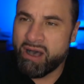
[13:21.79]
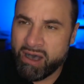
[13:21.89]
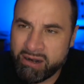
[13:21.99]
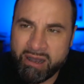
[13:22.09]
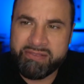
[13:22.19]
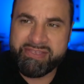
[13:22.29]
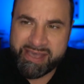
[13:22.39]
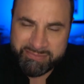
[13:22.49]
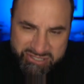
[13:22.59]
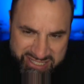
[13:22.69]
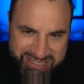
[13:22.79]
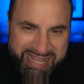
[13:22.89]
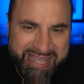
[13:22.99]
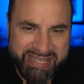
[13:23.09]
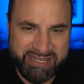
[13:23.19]
are on them
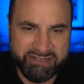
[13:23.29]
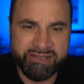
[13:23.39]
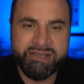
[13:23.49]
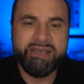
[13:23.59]
slaying.